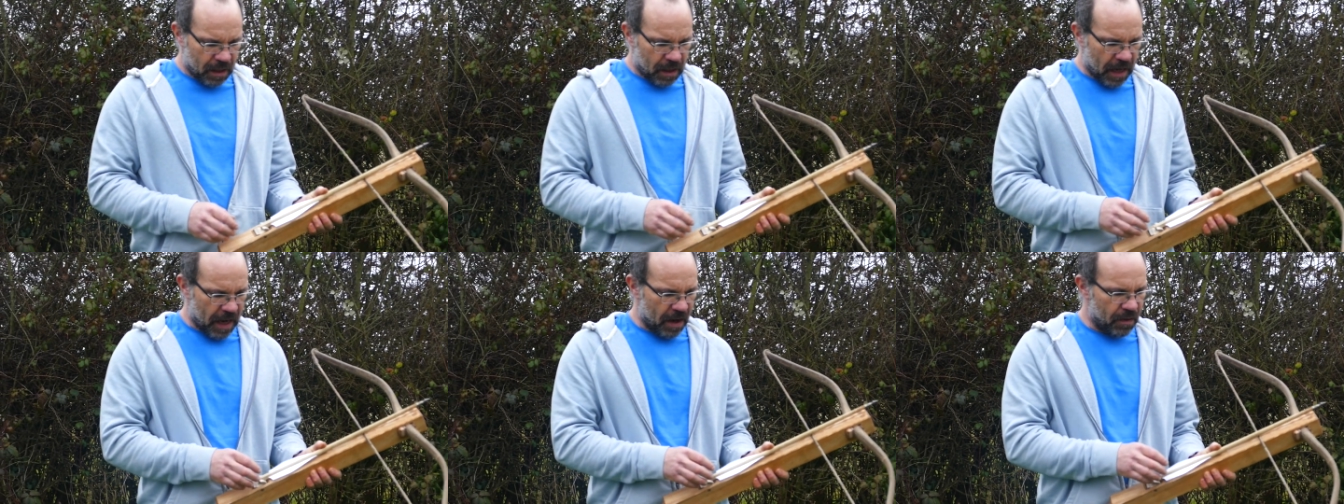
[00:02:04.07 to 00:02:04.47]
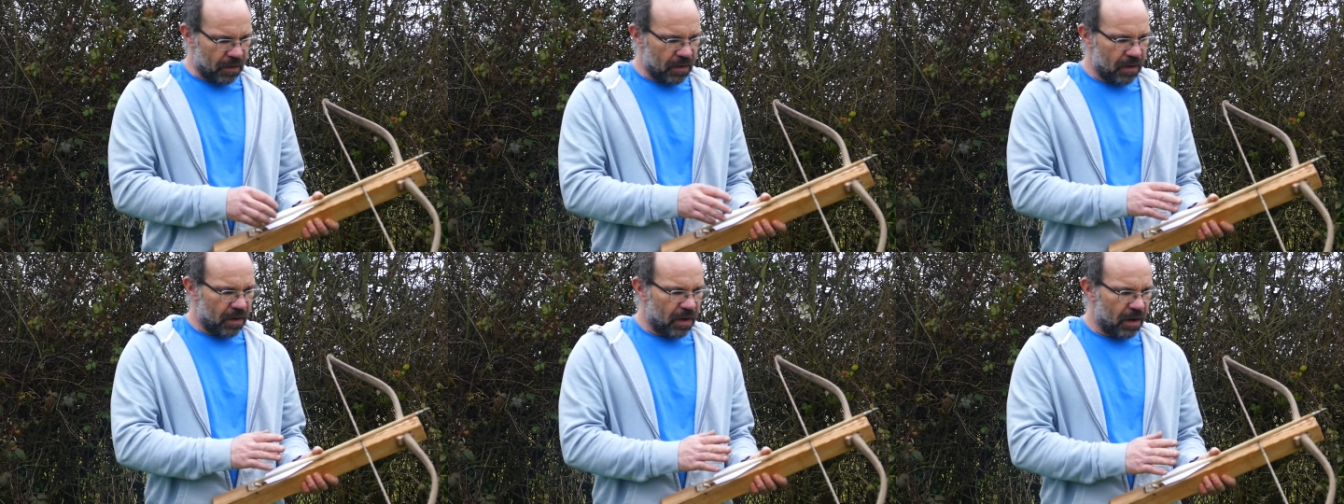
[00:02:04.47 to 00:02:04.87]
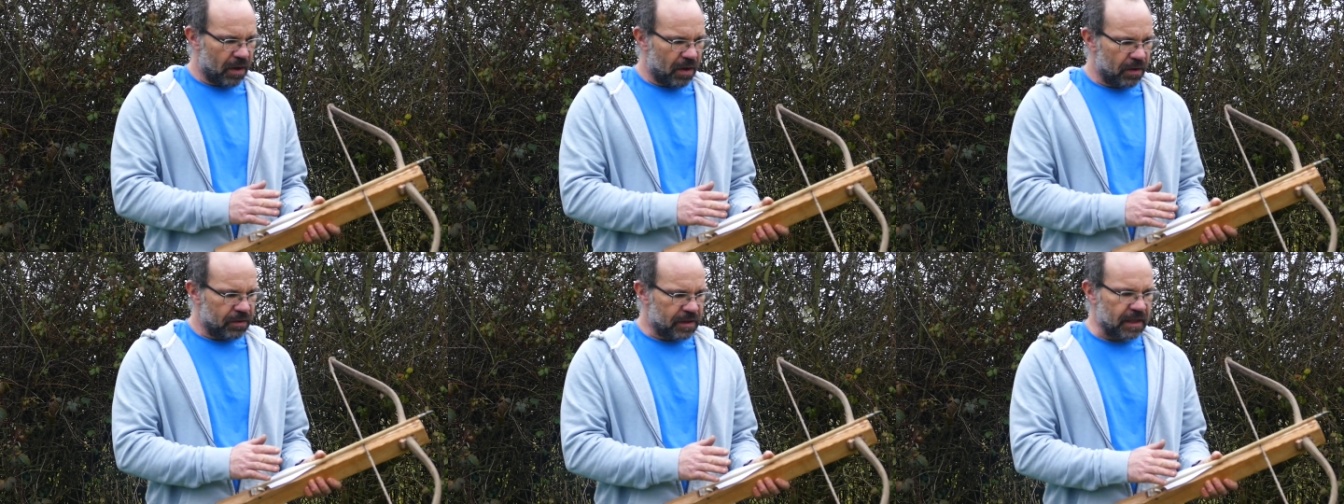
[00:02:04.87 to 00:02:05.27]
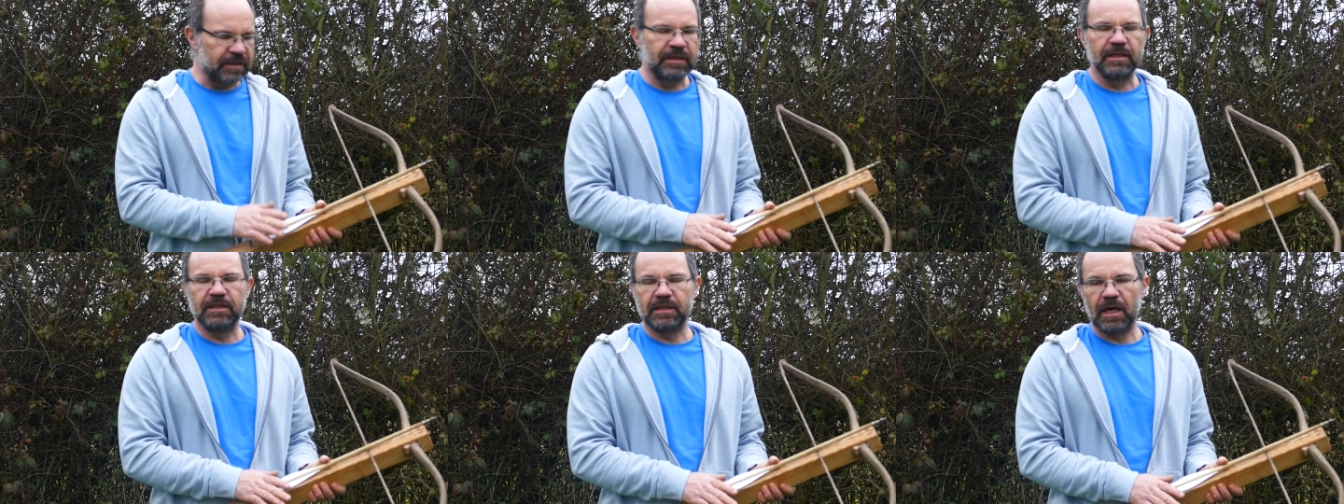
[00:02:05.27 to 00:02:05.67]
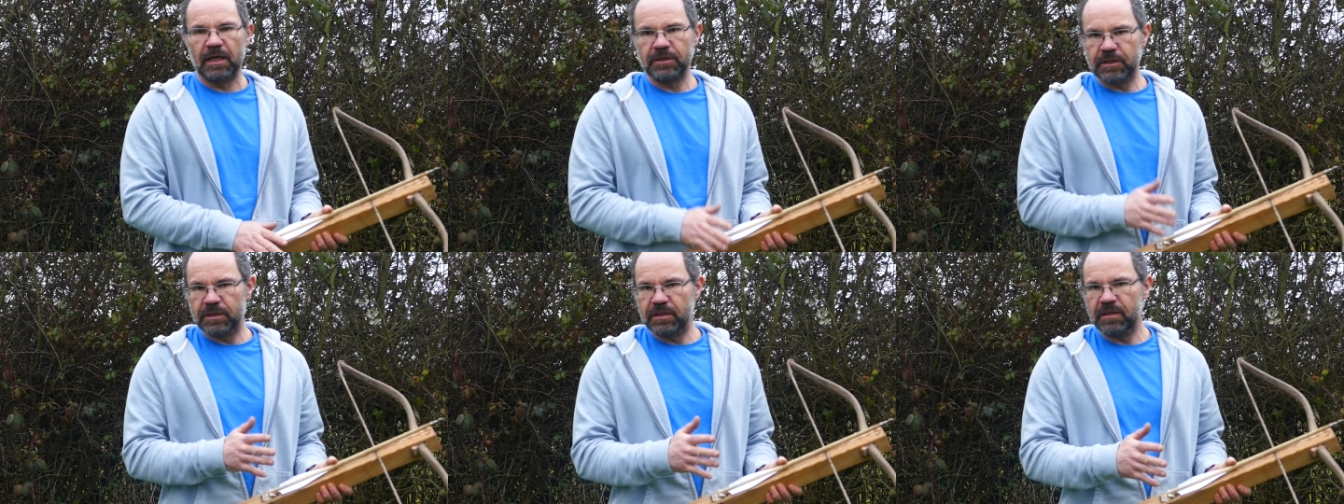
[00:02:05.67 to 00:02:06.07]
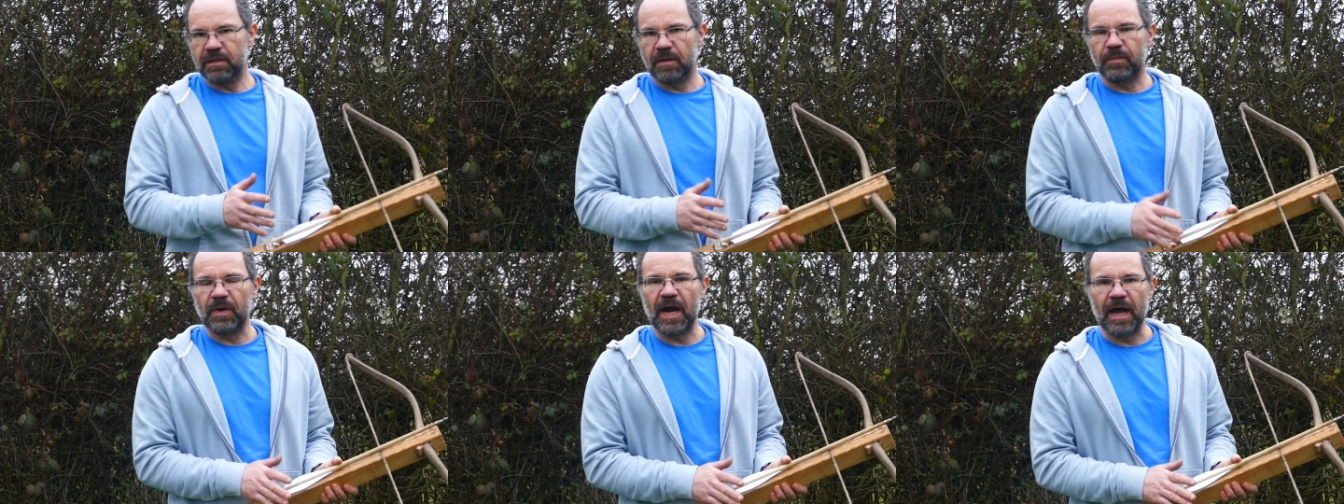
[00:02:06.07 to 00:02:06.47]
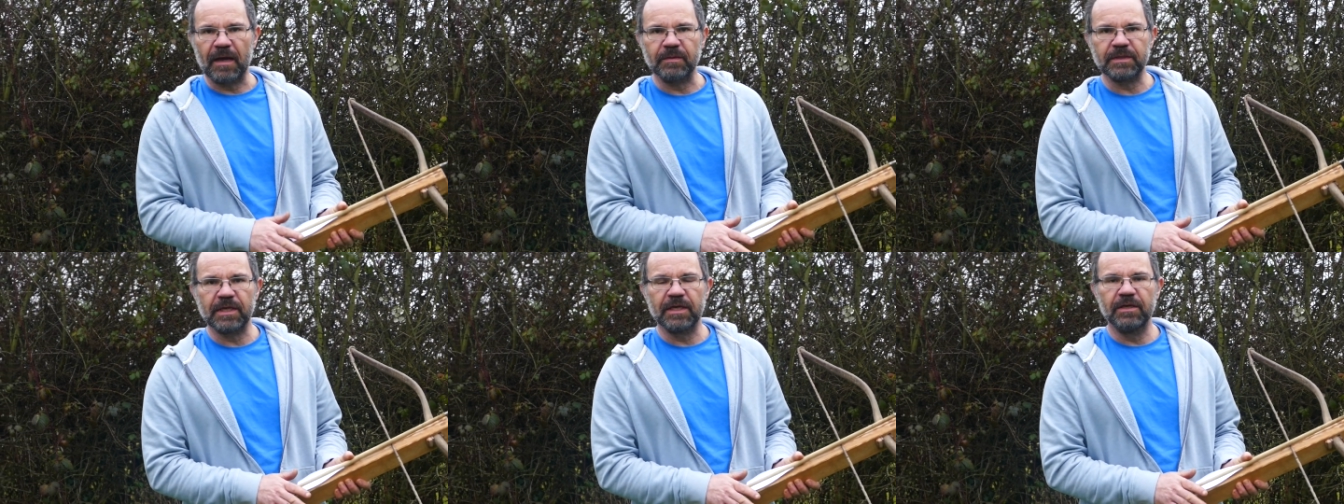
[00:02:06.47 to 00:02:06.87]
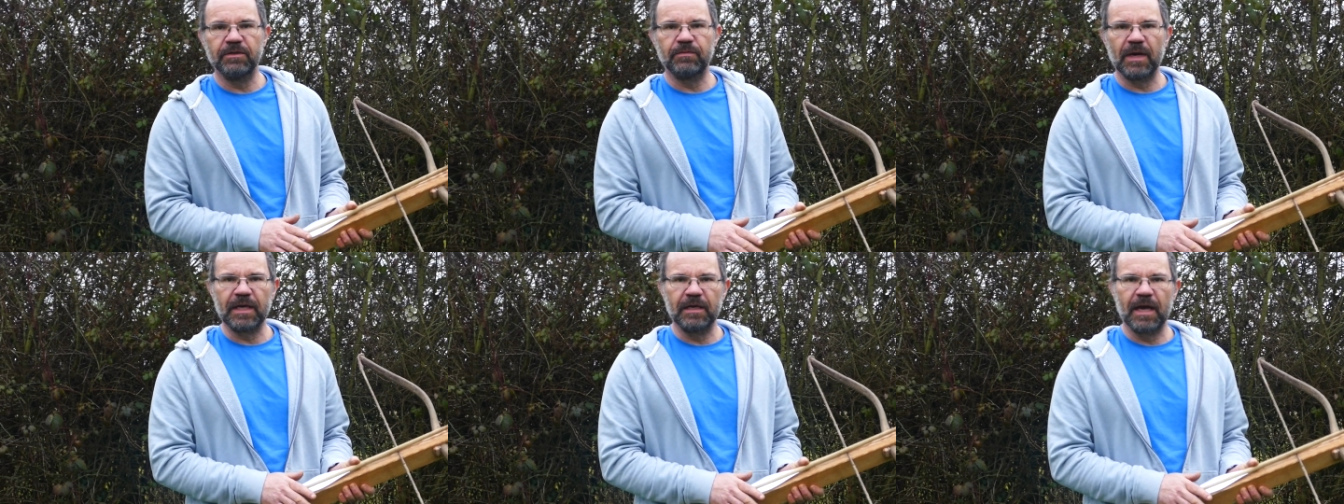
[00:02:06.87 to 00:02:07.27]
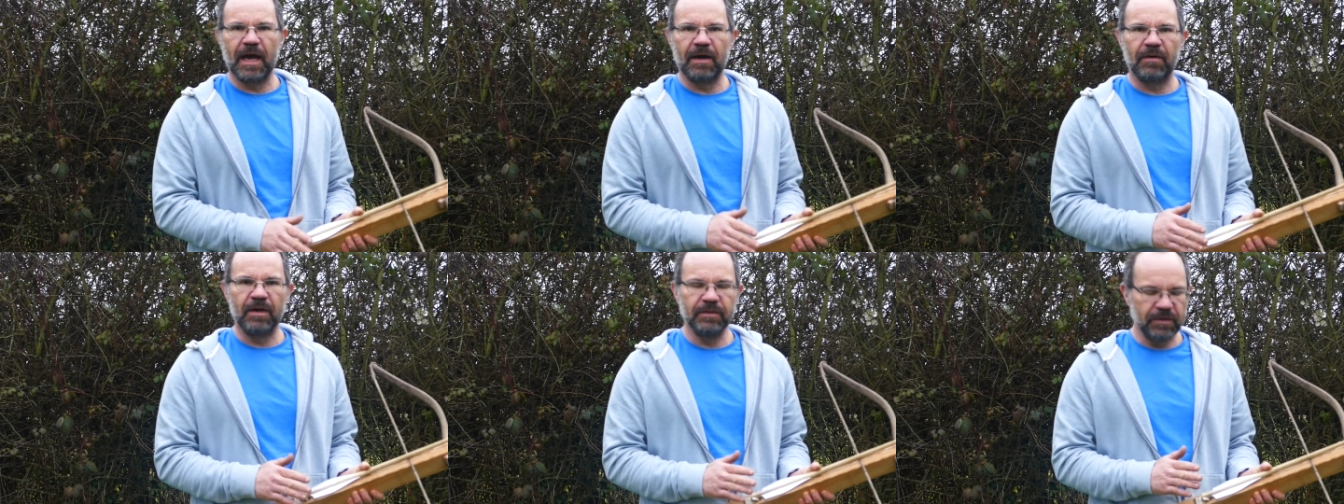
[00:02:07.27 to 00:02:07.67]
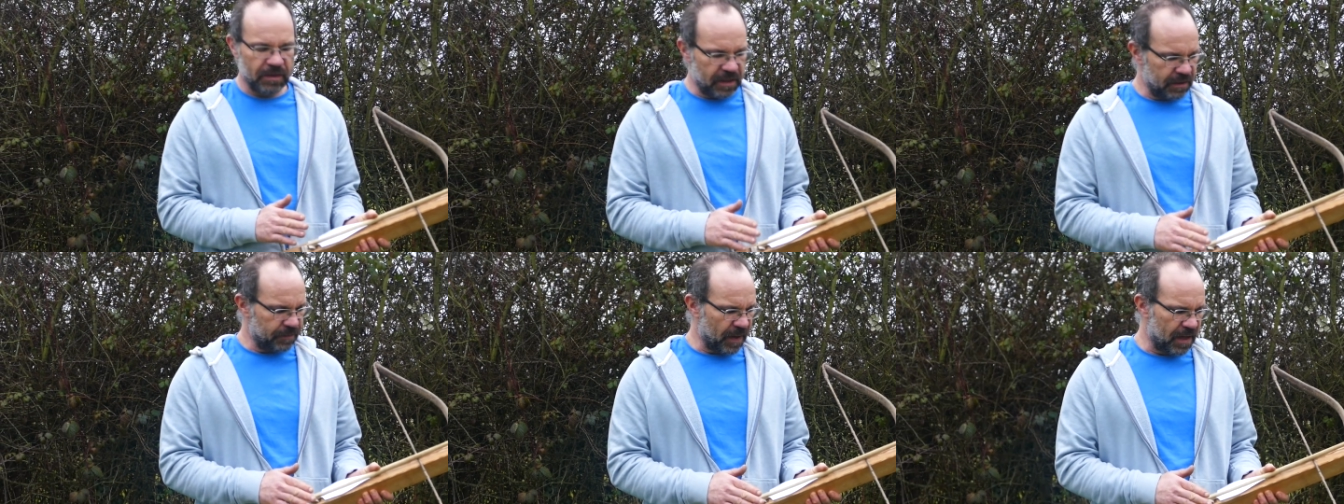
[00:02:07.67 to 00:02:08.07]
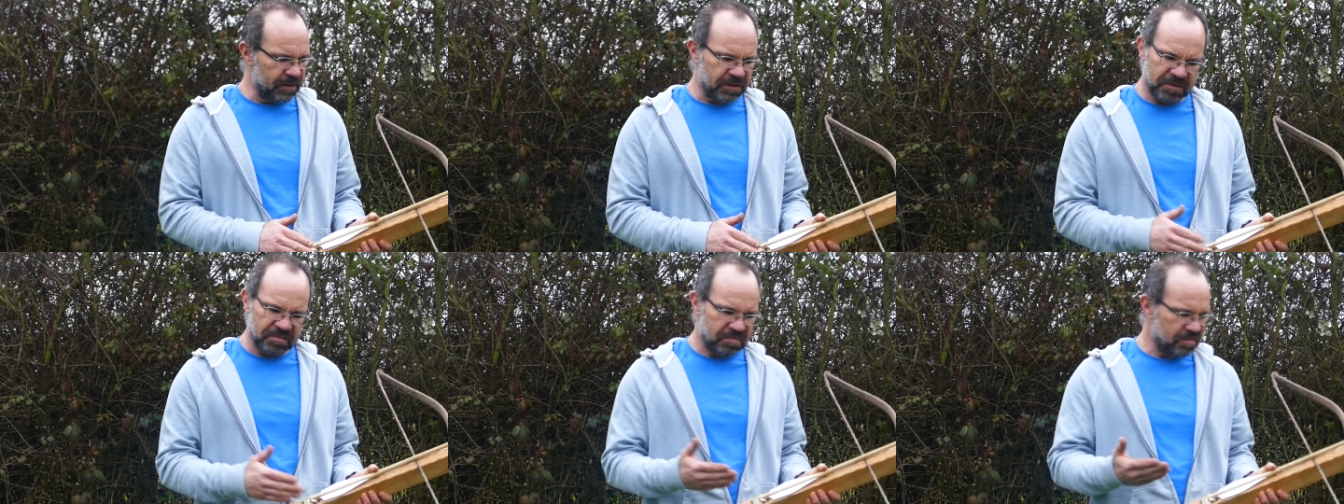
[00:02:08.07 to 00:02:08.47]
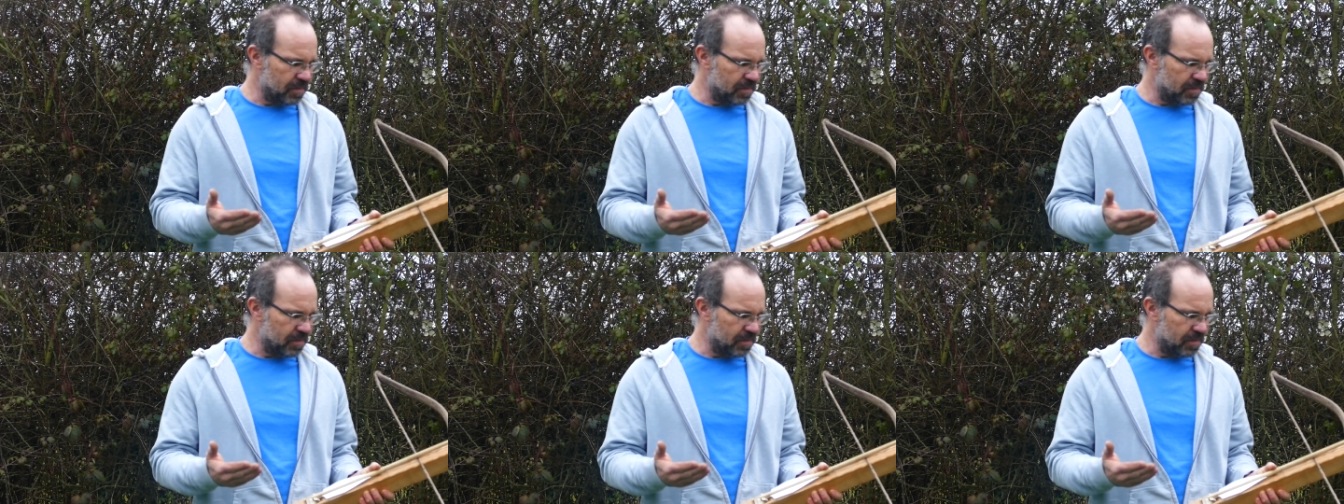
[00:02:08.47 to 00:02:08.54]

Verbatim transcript: Now, there's discussion that perhaps they use regular arrows on these bows.